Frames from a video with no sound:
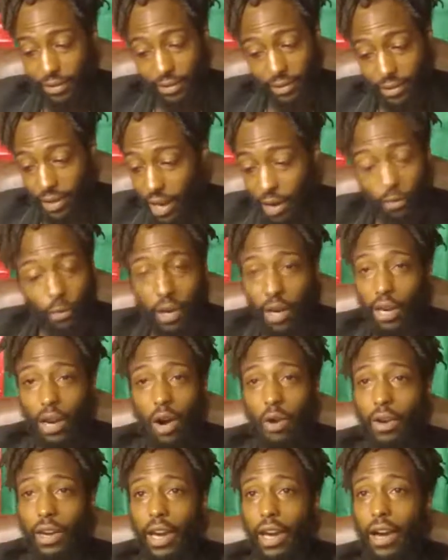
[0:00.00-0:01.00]
They really
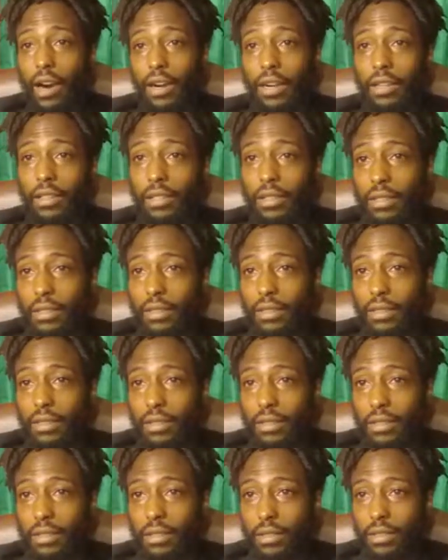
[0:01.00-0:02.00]
don't care.
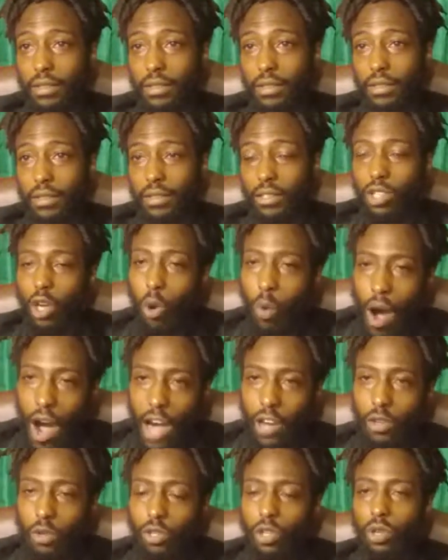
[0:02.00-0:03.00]
So
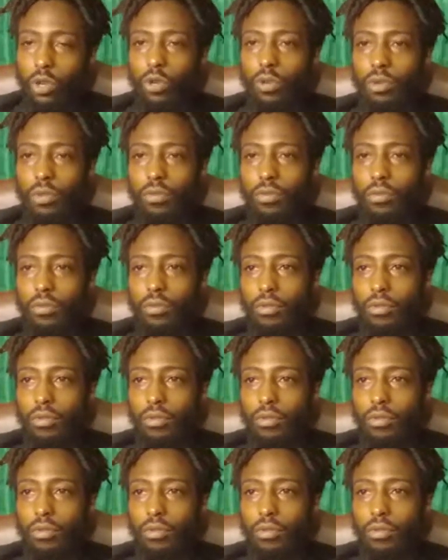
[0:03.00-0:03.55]
why do you?